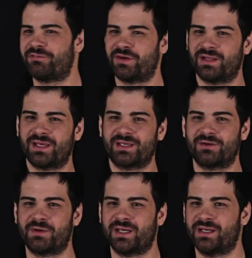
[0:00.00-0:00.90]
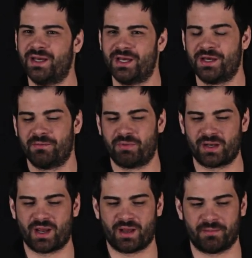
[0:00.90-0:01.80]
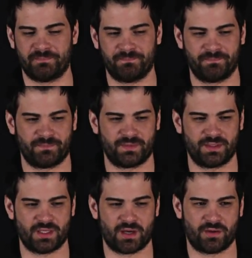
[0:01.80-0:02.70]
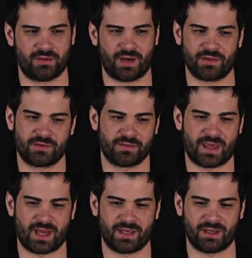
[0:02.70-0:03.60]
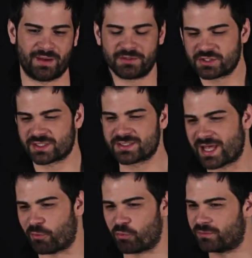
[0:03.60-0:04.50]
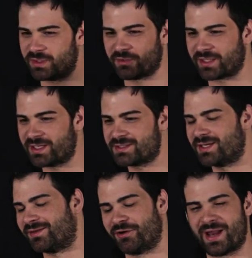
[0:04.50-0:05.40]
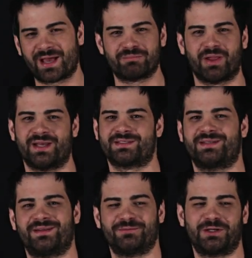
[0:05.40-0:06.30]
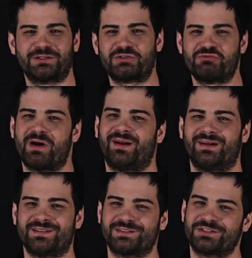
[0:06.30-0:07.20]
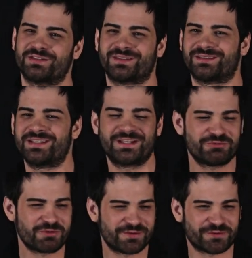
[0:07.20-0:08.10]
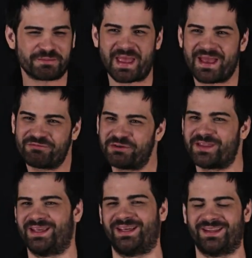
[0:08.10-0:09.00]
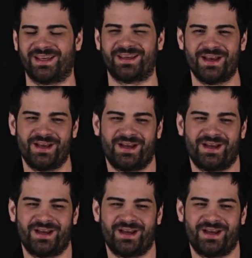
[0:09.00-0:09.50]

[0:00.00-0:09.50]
I felt like, in a way. But you know, other than that, I mean, just because of that, you know, the kids getting their neck blasted and wearing sweaters, it just takes away from everything, like